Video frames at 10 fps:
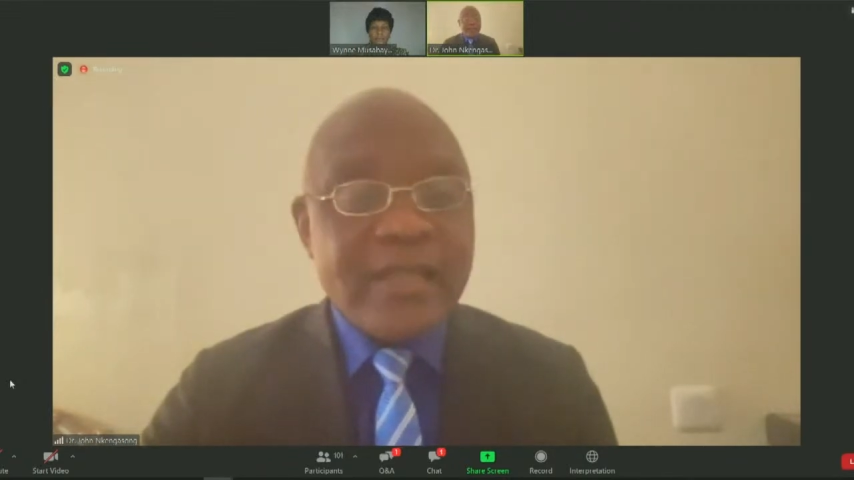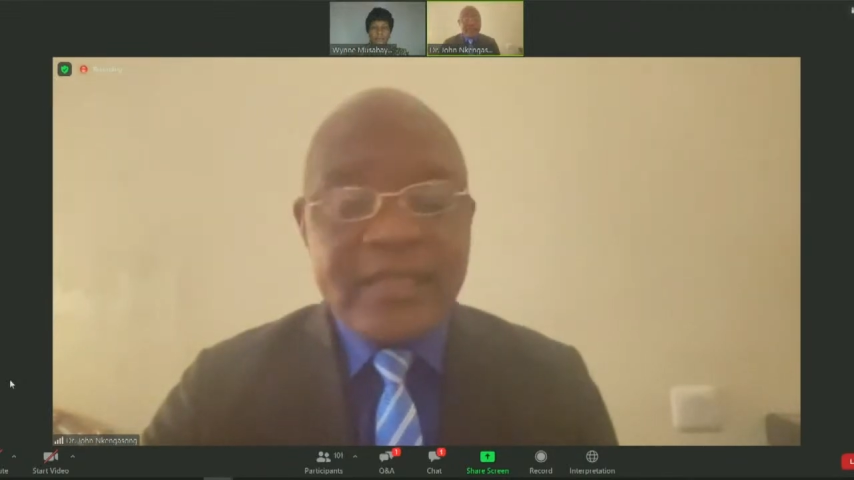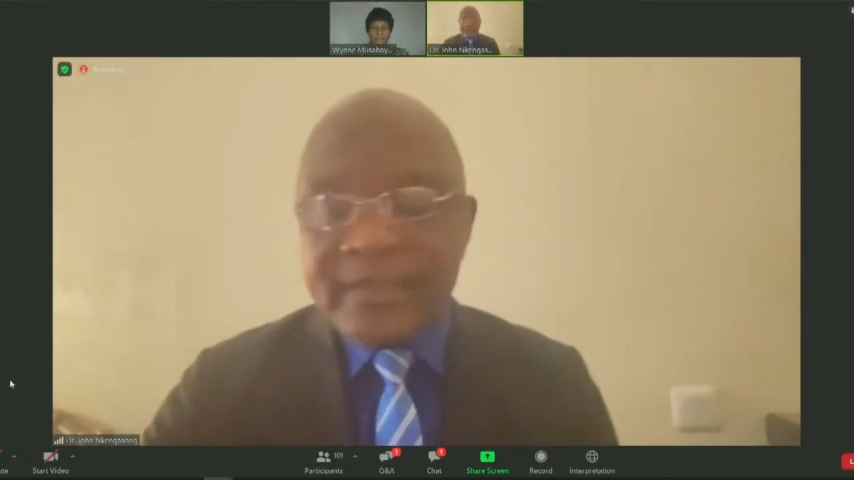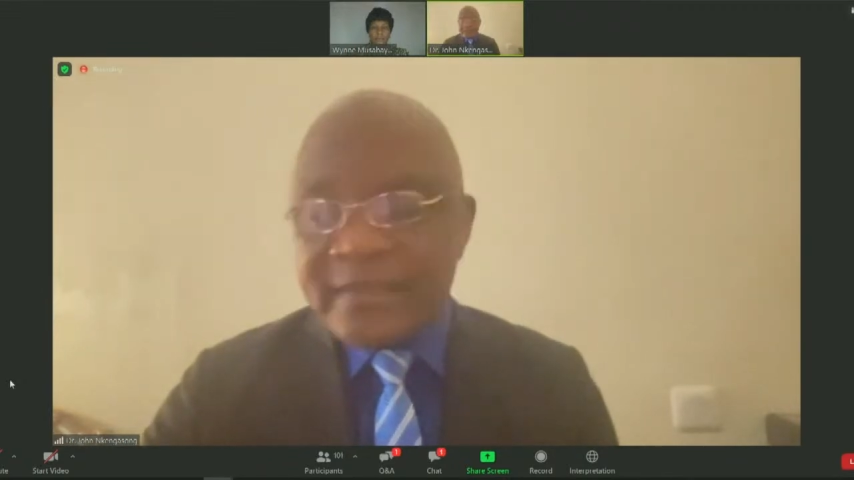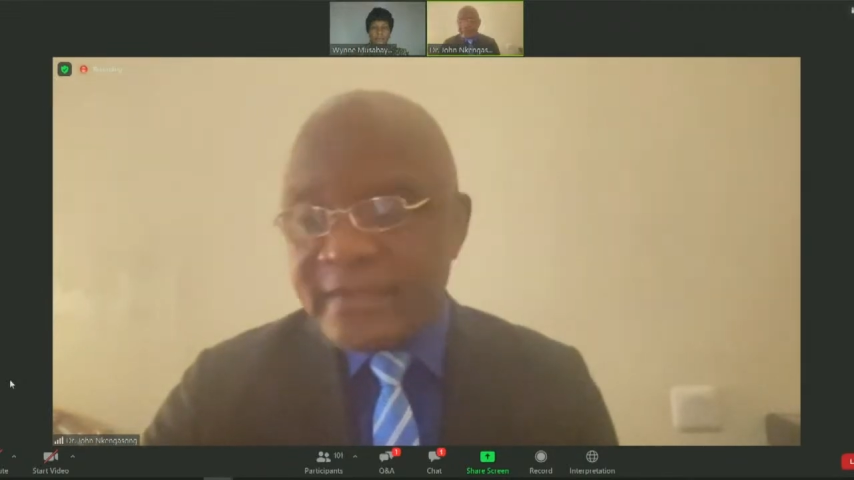
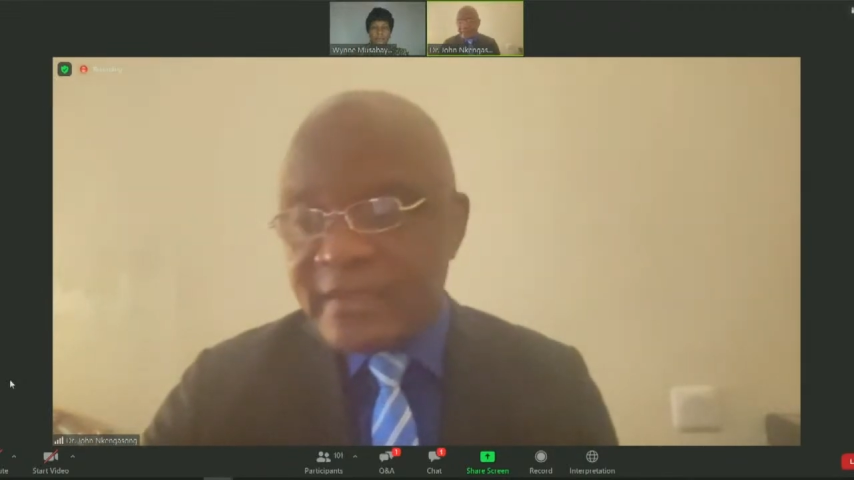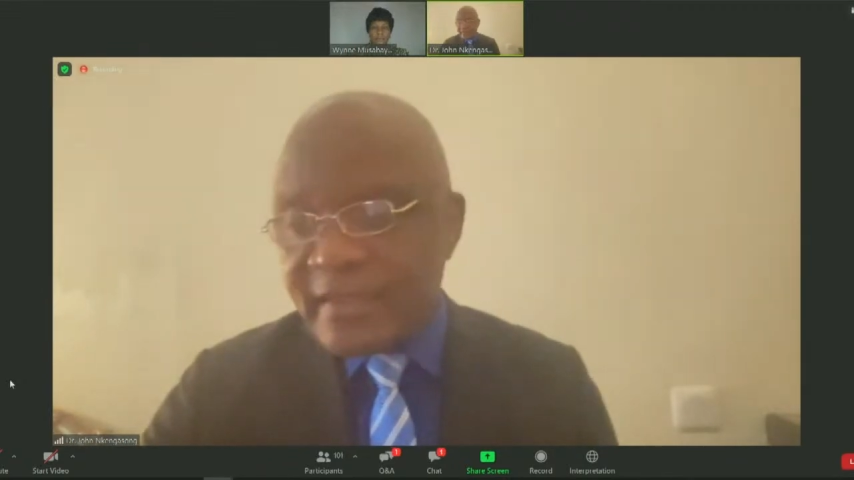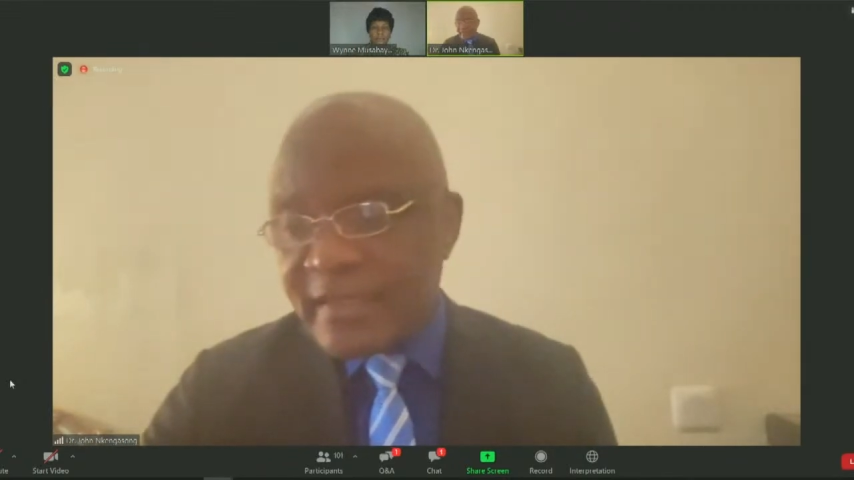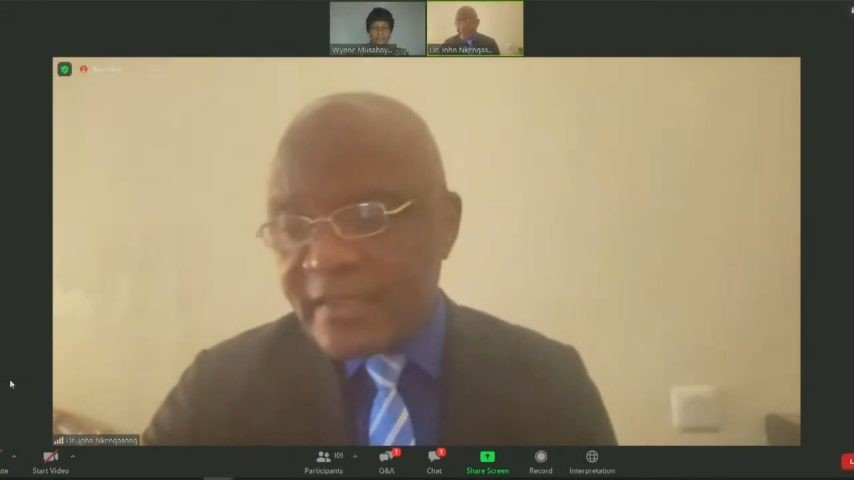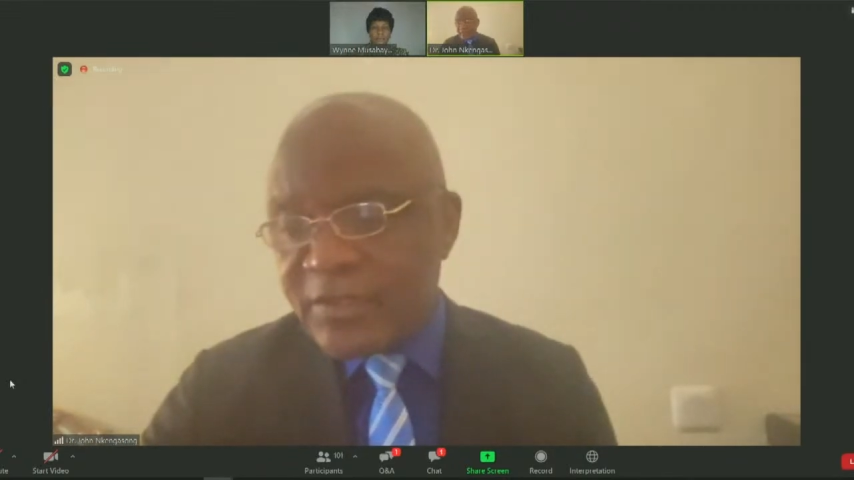case
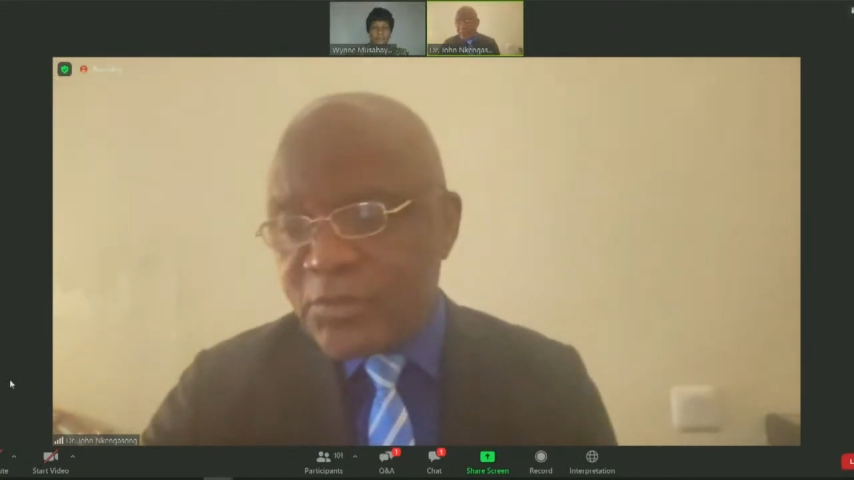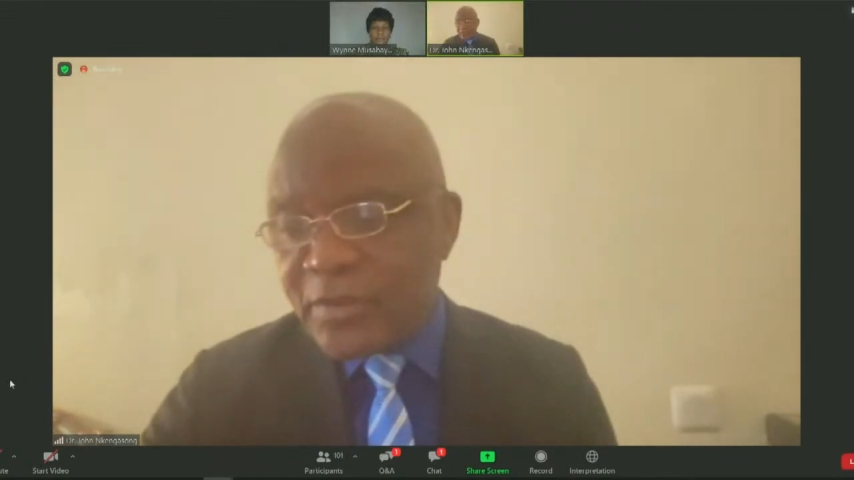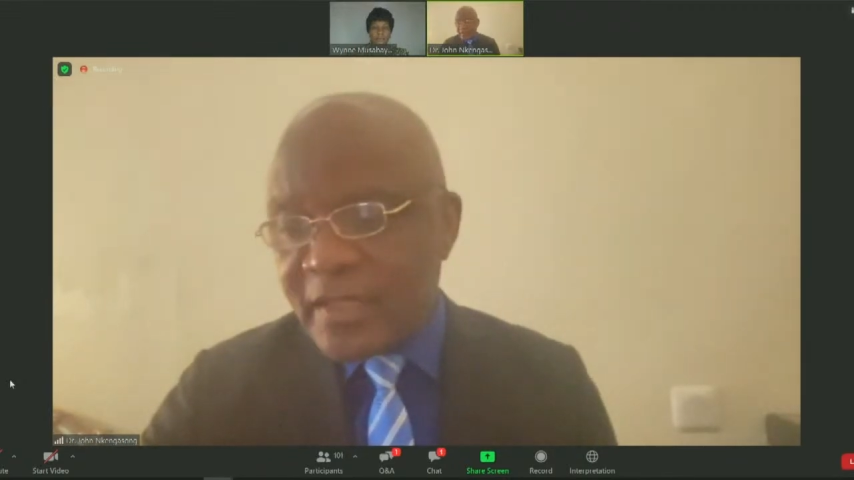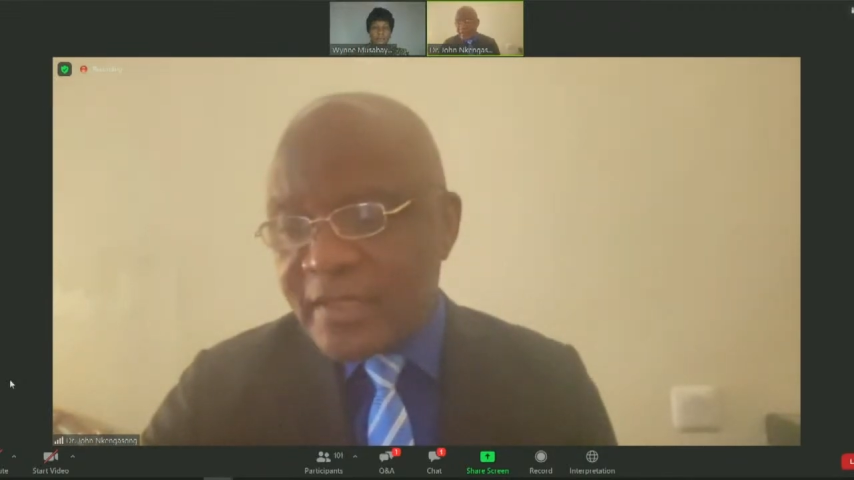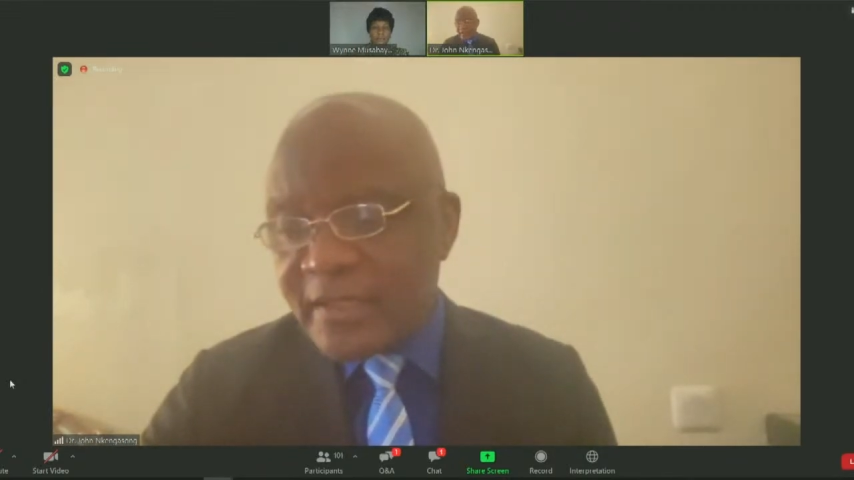in
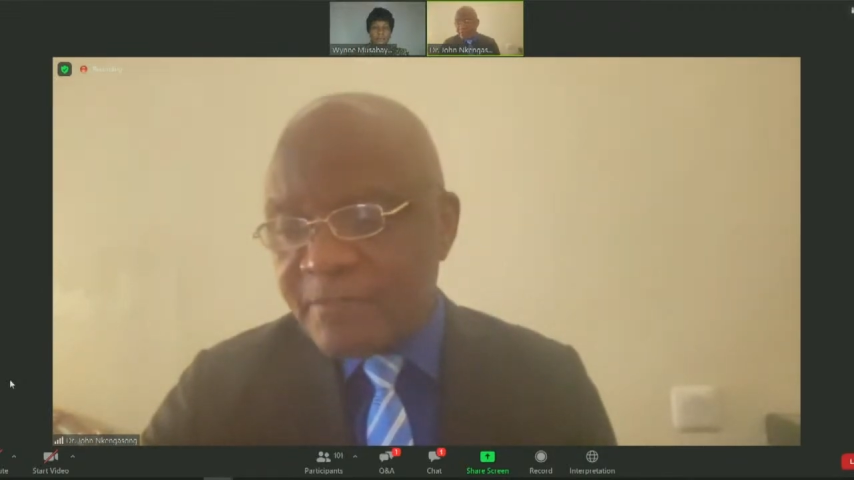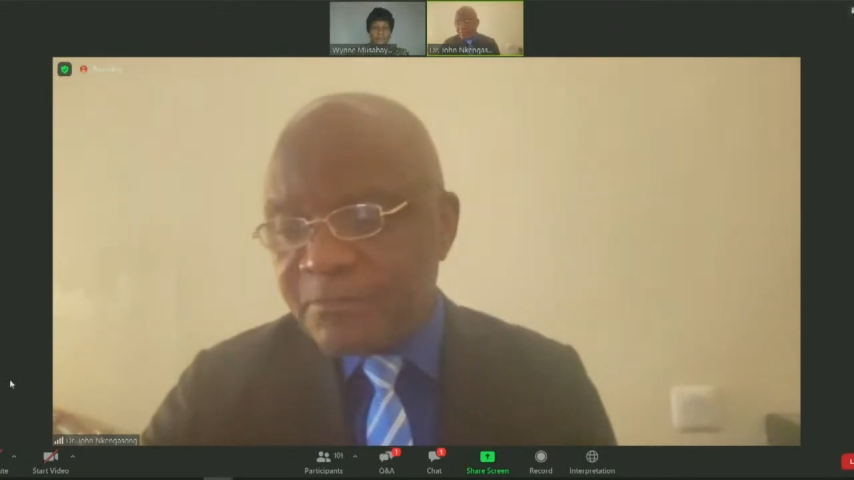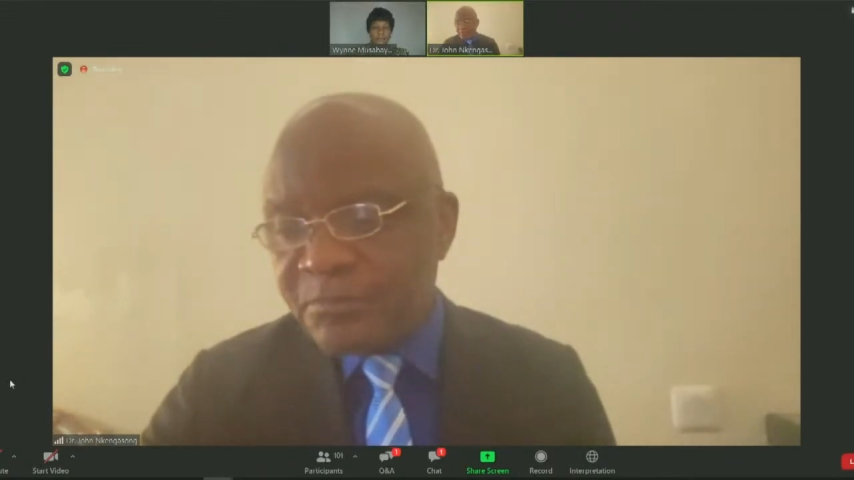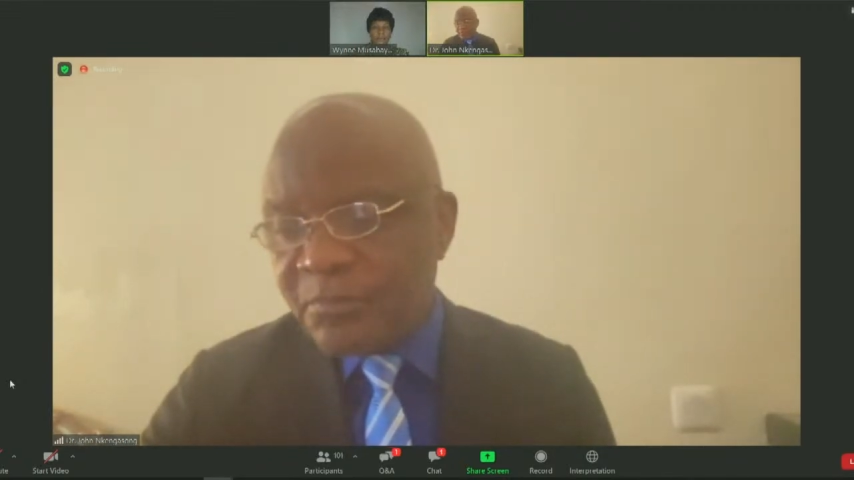Uganda,